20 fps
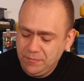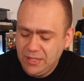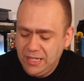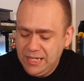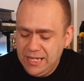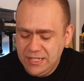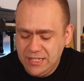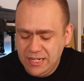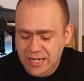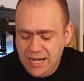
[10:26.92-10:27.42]

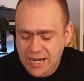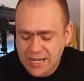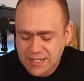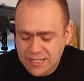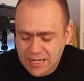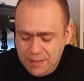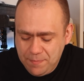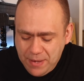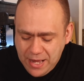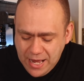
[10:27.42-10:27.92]
There's an
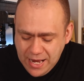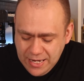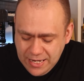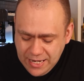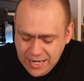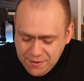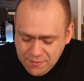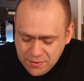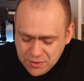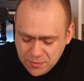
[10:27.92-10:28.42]
elastic band
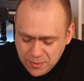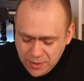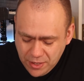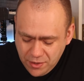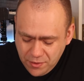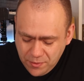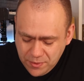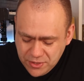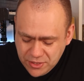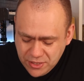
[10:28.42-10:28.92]
here as
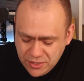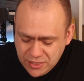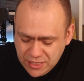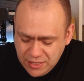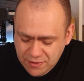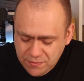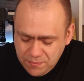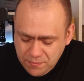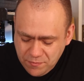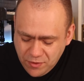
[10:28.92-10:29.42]
well, which just
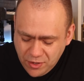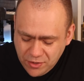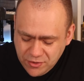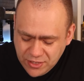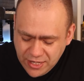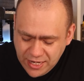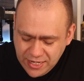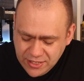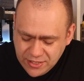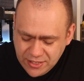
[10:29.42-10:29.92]

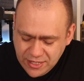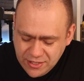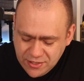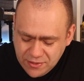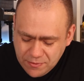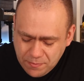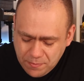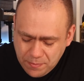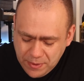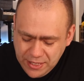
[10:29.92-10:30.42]
rotates
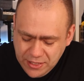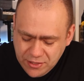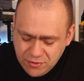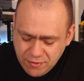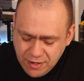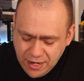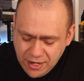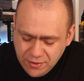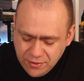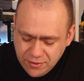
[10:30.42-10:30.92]
this piece
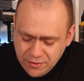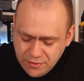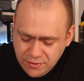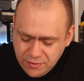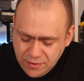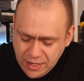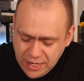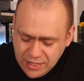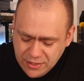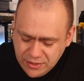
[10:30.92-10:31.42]
around
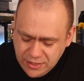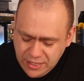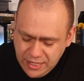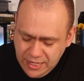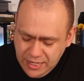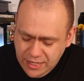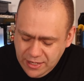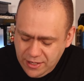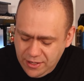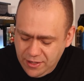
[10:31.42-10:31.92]
as
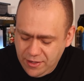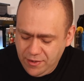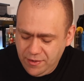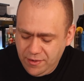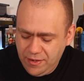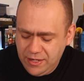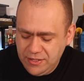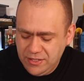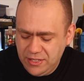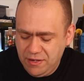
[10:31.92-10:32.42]
the
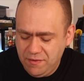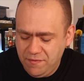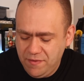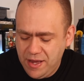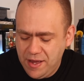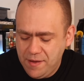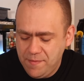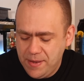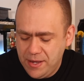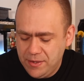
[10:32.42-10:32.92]

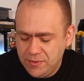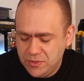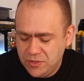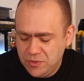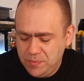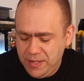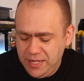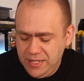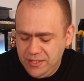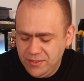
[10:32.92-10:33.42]
conveyor belt
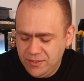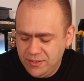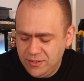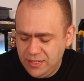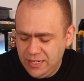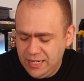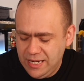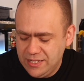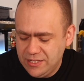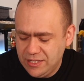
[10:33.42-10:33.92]

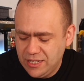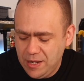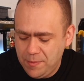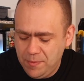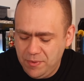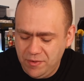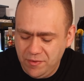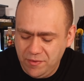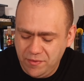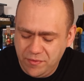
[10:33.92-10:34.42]
spins. And there's a
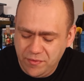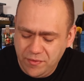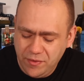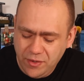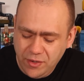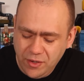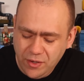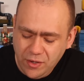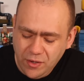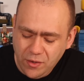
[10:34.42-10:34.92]
couple of
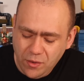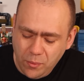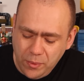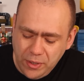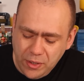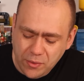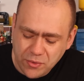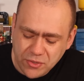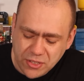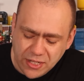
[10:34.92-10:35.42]

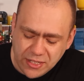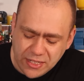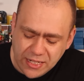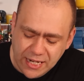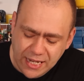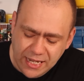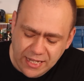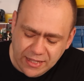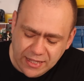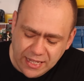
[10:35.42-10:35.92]
wheels
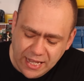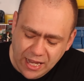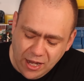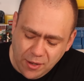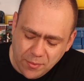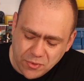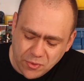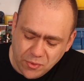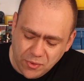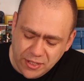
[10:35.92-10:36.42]
underneath that
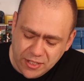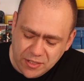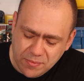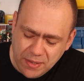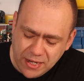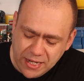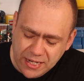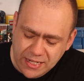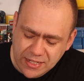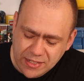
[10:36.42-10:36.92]
helps all of this
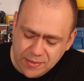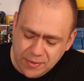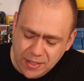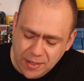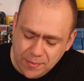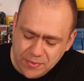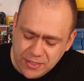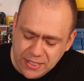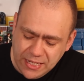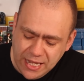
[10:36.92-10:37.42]
mechanism
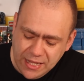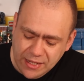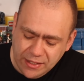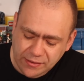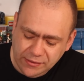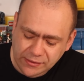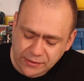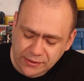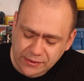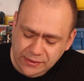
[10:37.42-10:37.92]
come together.